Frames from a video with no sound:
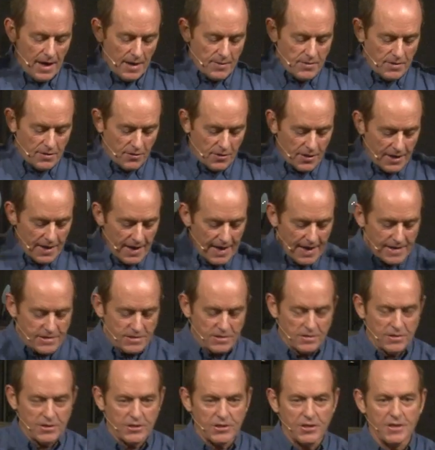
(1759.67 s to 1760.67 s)
You've got an
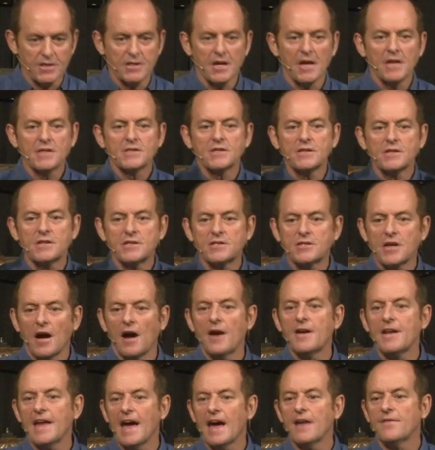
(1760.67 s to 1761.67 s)
excellent church, so you
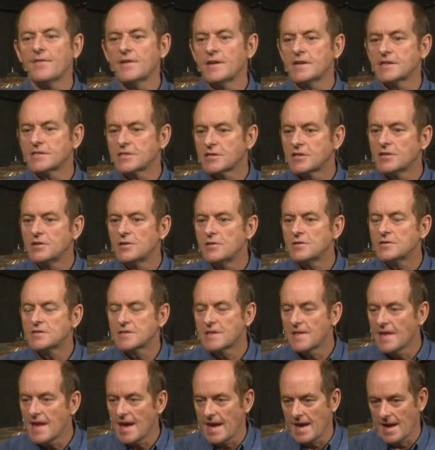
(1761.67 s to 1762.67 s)
don't have an excuse
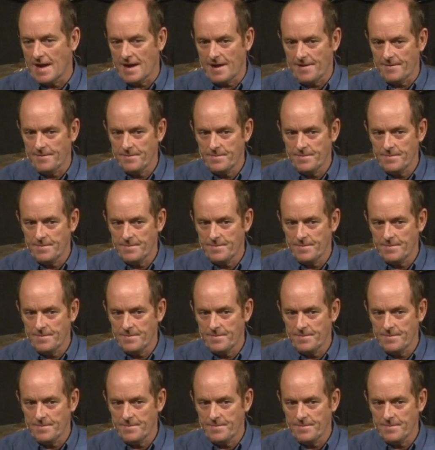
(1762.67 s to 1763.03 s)
there.